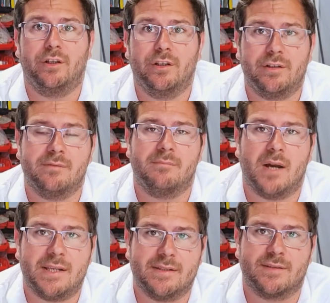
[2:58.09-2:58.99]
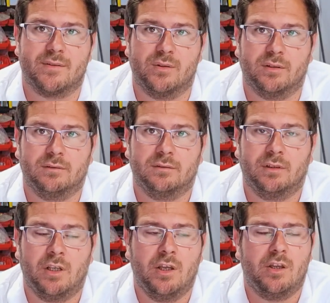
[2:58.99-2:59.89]
good miter saw.
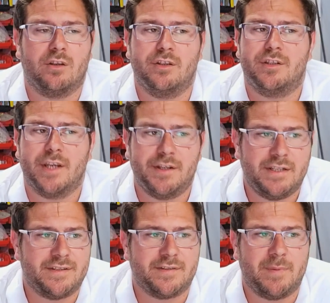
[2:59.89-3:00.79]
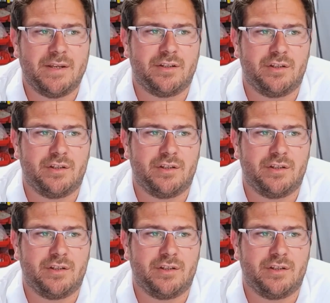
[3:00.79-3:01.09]
You don't need to spend a